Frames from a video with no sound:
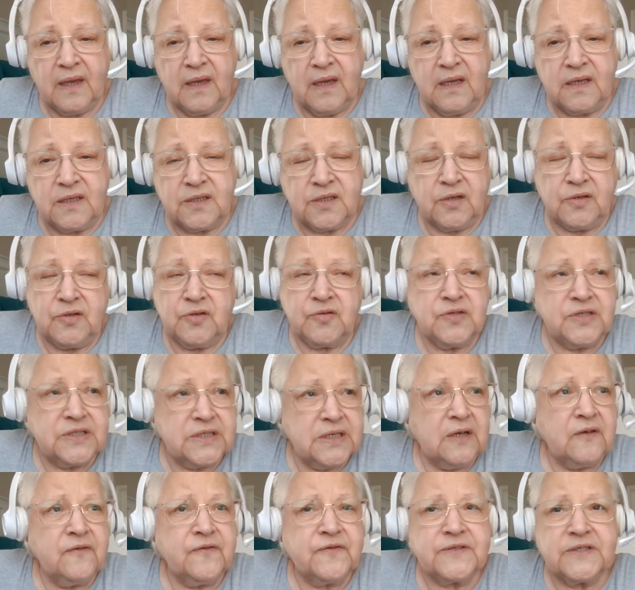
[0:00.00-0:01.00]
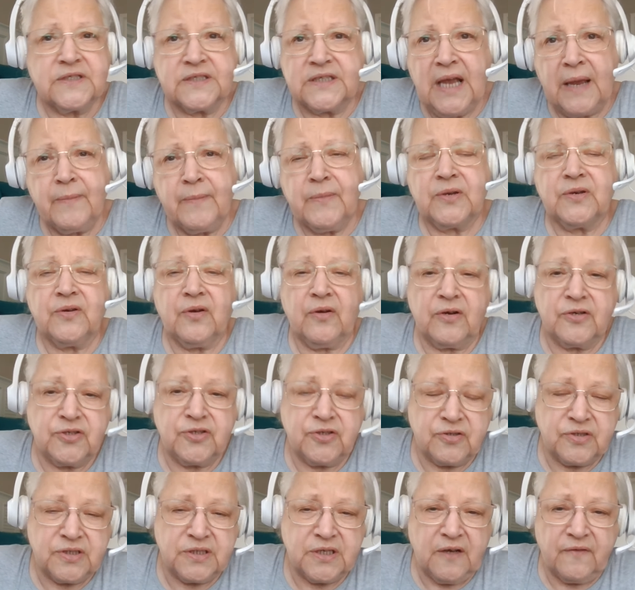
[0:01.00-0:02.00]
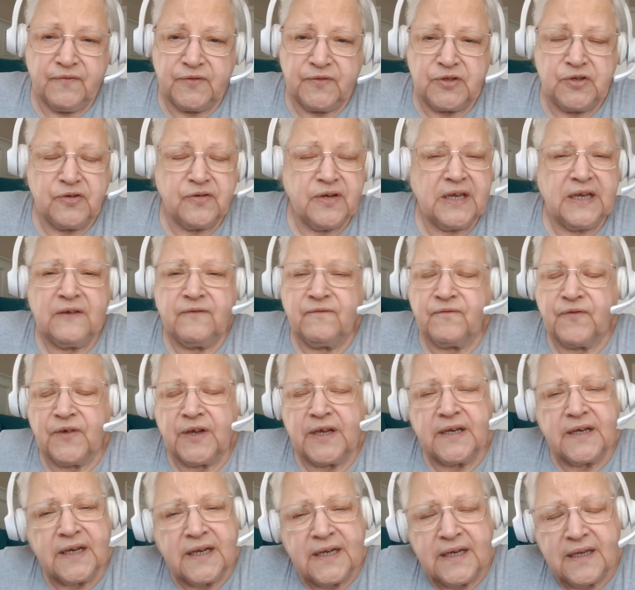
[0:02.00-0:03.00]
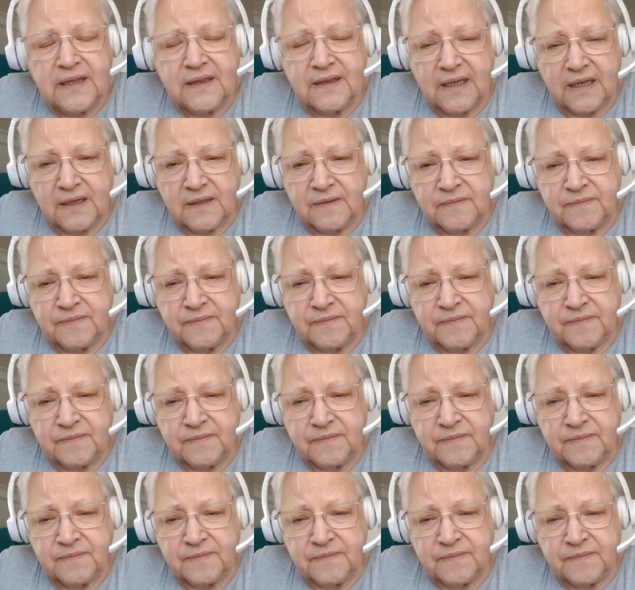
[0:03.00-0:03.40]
So you self-sabotage yourself and you can't find anything.